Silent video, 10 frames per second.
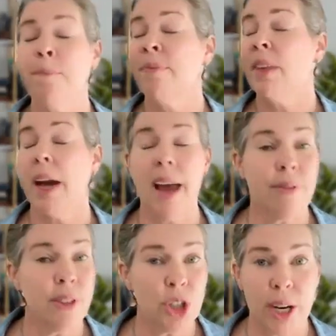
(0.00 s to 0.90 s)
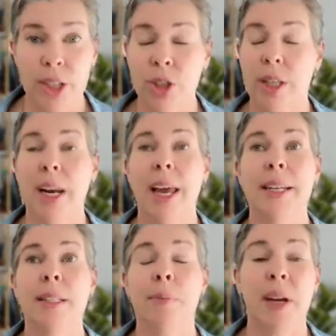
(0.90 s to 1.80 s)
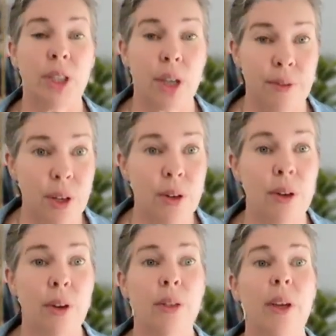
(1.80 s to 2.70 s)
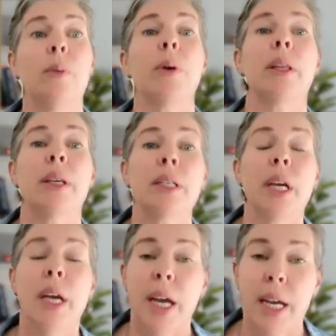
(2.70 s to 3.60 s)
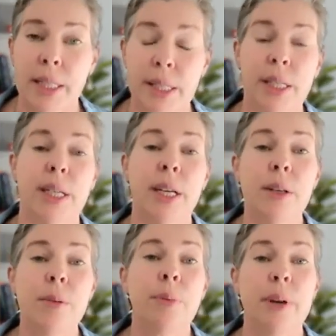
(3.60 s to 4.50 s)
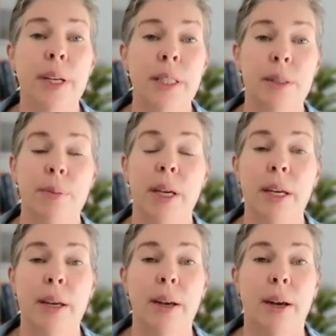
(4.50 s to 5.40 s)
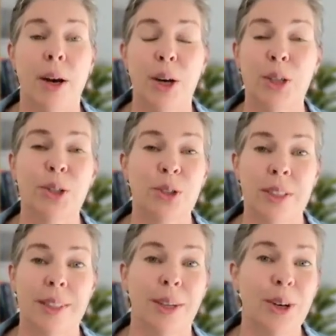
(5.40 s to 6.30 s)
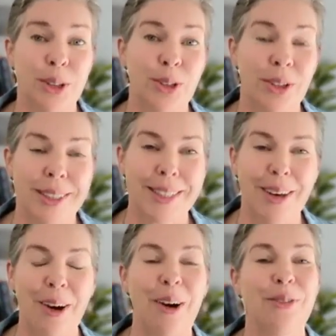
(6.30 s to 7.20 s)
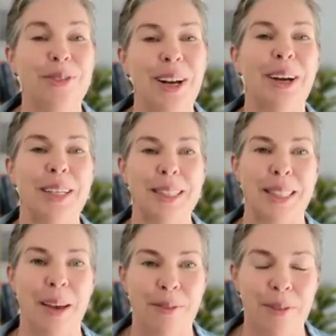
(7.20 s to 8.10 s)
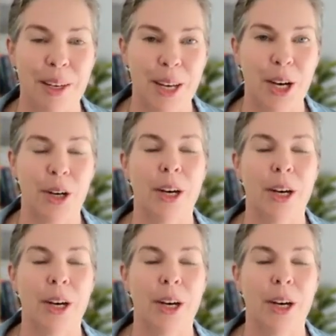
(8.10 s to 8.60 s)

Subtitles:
I haven't changed the landing page. I've done nothing with it. It still brings me hundreds and hundreds of clients every year.